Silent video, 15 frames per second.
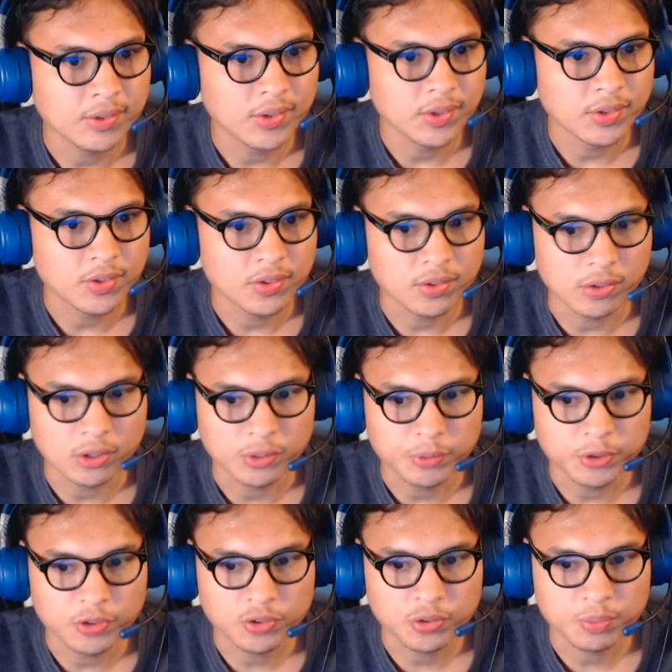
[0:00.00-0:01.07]
So let me
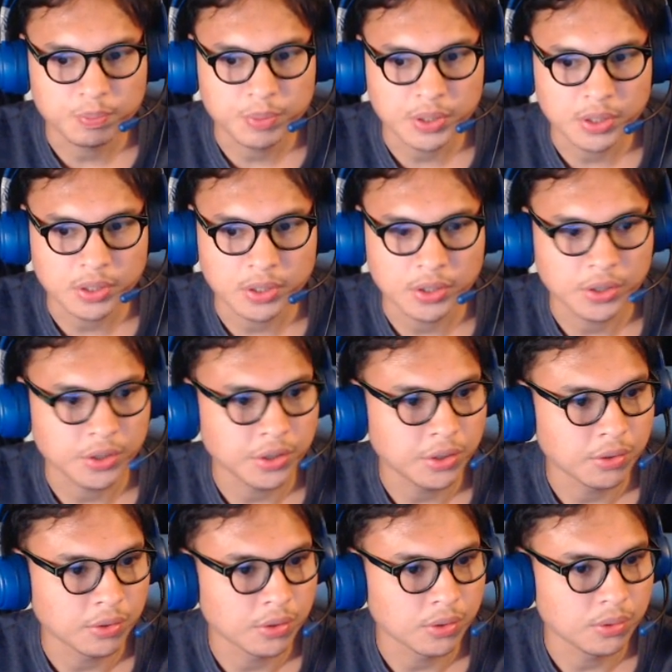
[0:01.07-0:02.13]
just pick a hero.